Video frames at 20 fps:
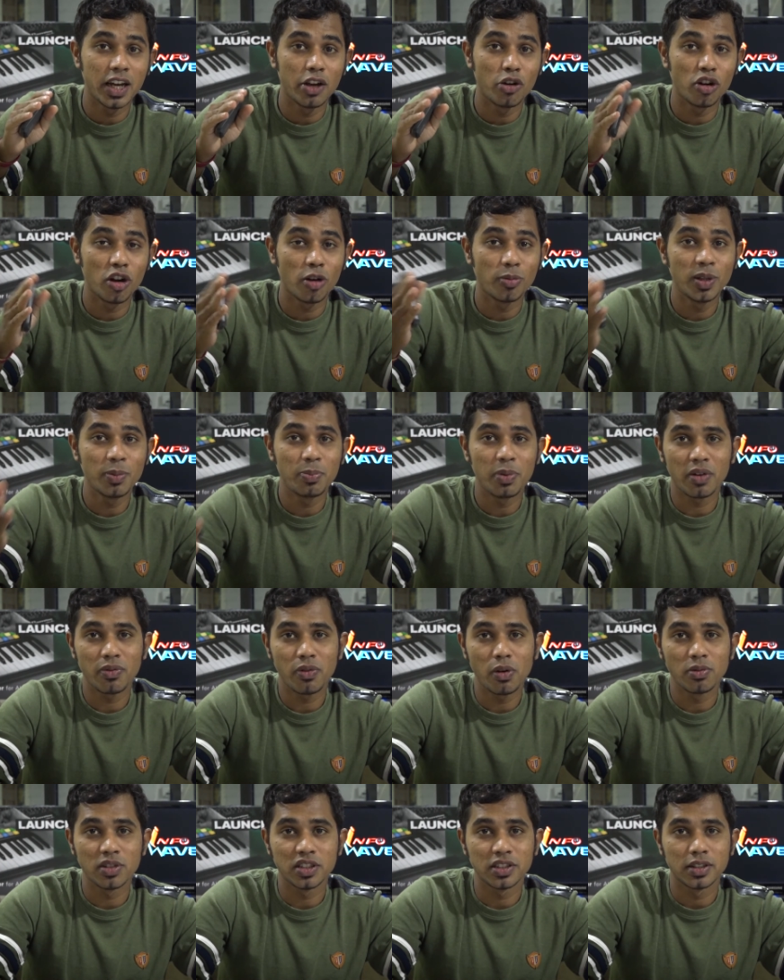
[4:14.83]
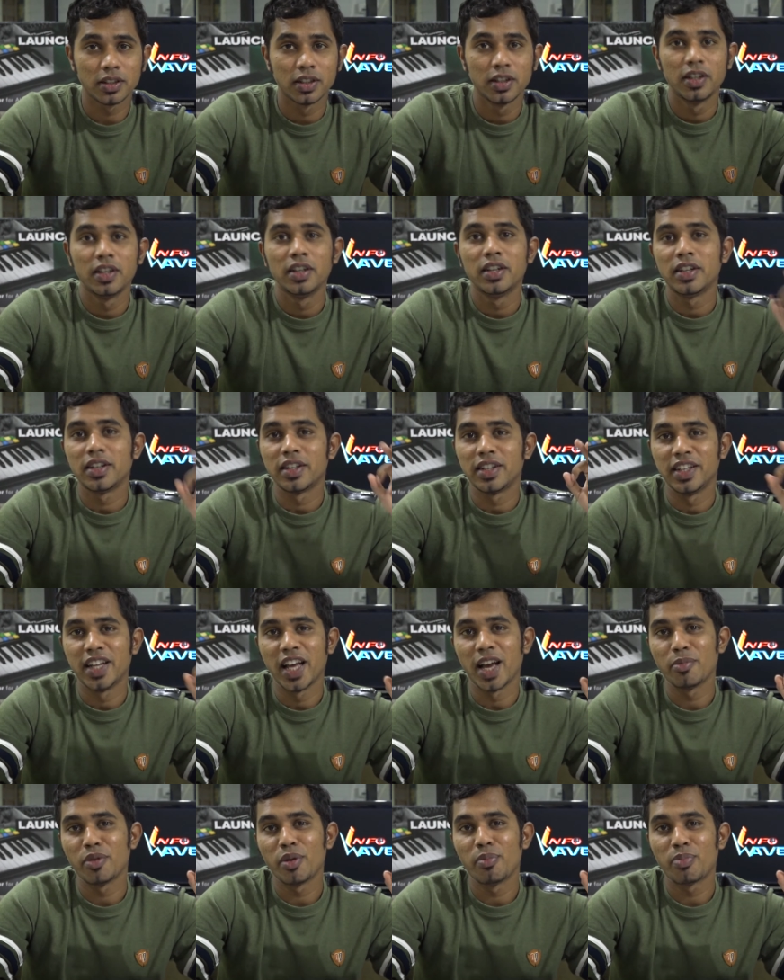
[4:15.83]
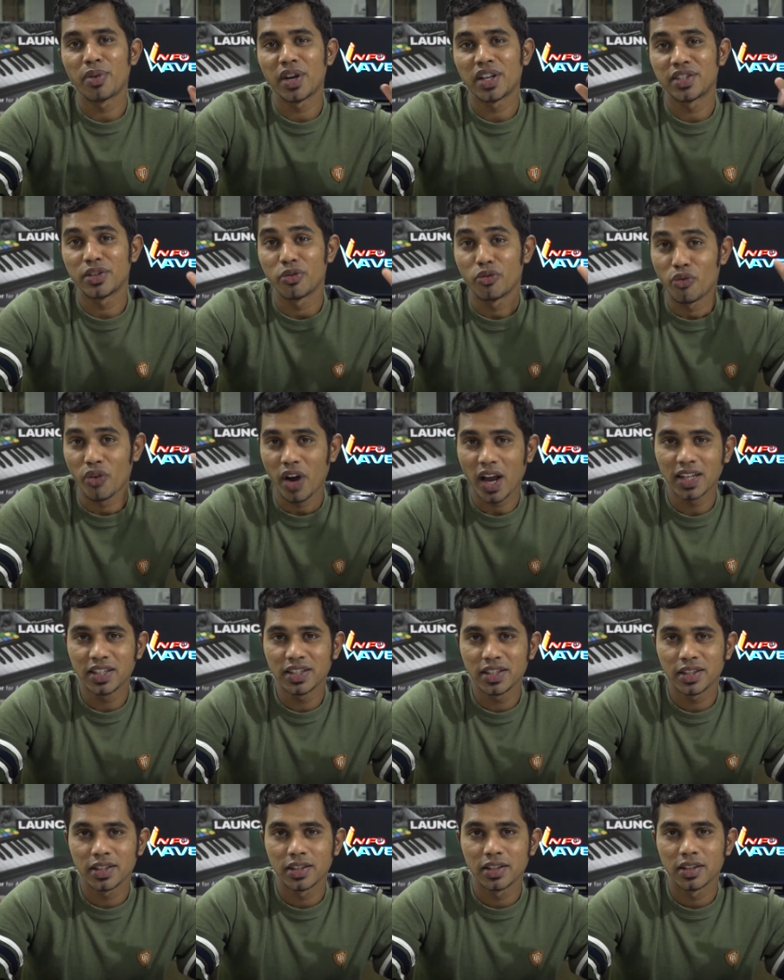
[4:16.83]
level of the performance. Damn impressive, right?